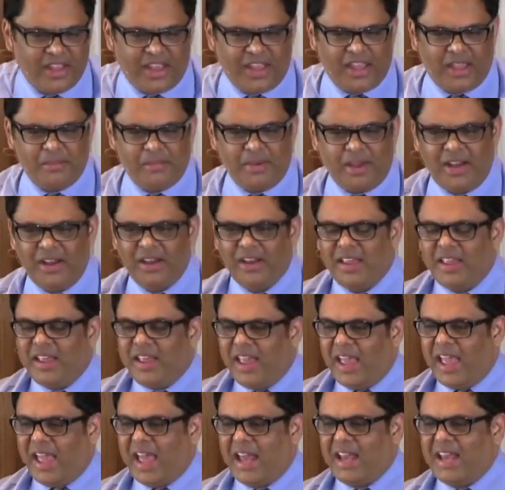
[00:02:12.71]
Amen.
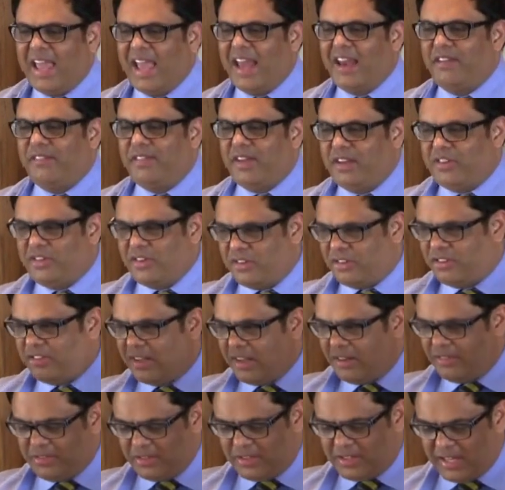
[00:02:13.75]
And elevate
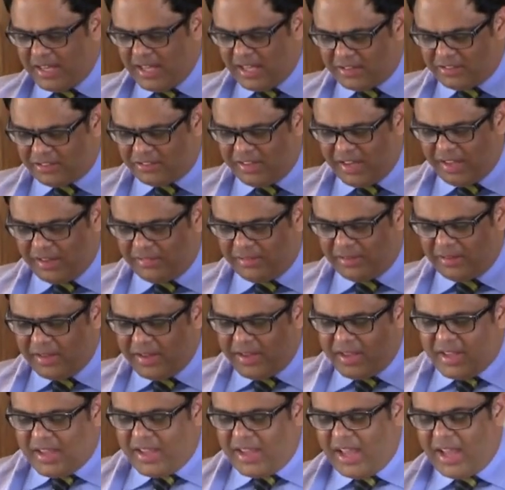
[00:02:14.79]
yourself to the next level.
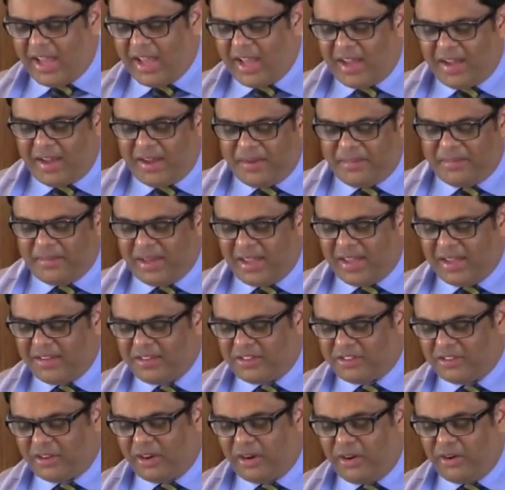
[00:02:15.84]

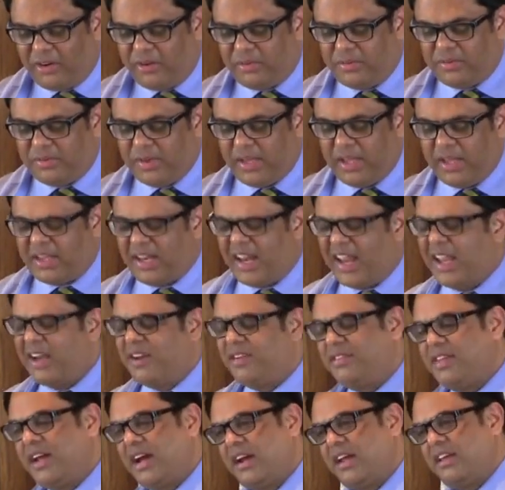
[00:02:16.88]
And so in the line
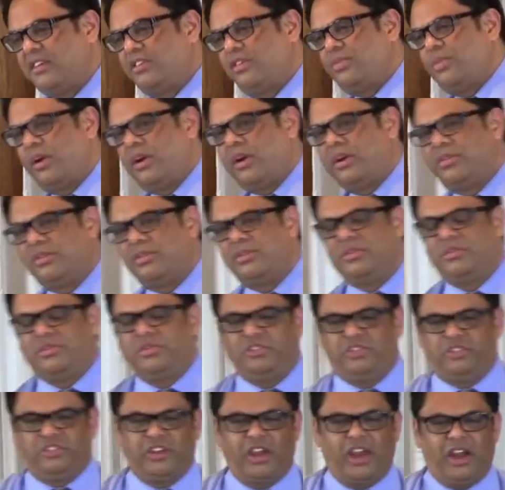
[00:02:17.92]
of that, I just wanted
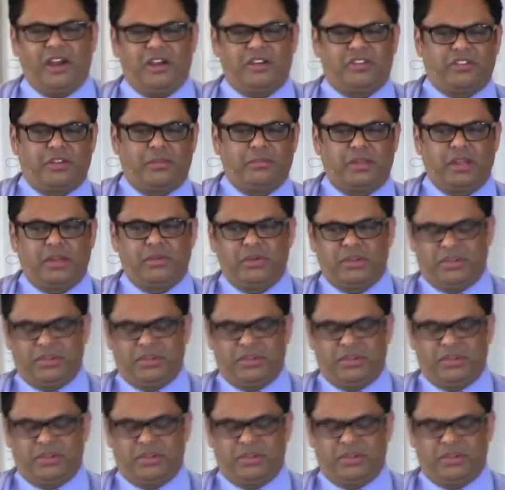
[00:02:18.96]
to share something